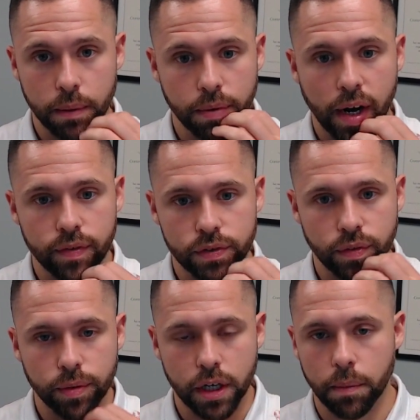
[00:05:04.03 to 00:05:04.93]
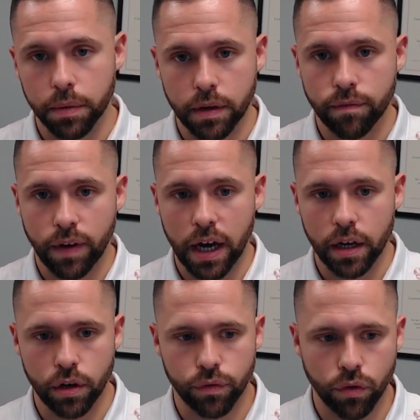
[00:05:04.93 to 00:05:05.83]
profits from the company via
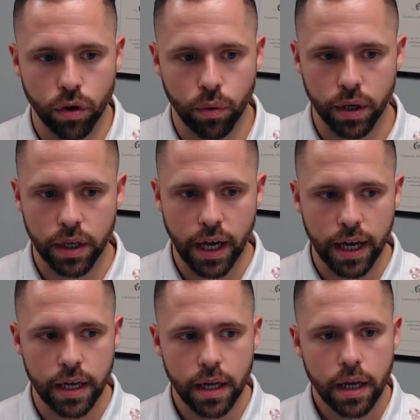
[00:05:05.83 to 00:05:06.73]
your 401k,